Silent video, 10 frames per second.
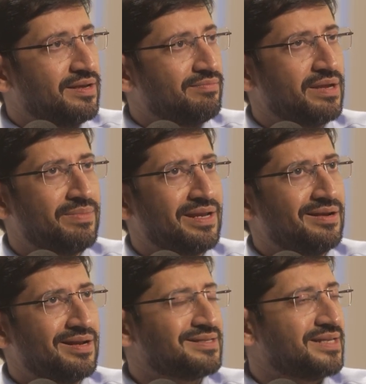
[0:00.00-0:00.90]
maybe
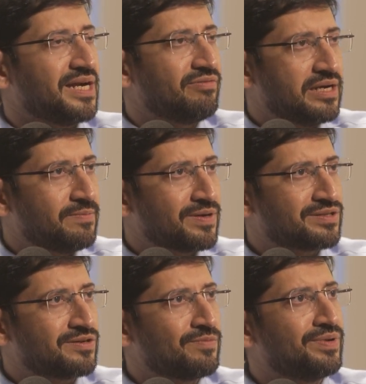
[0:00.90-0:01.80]
less than
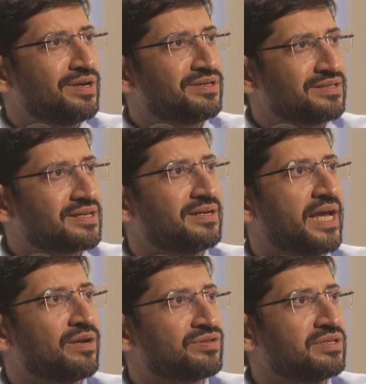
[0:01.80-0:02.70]
20% of patients are
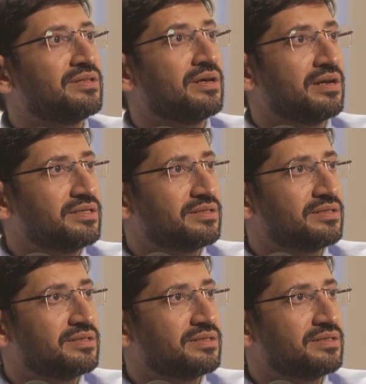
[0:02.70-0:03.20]
diagnosed in the early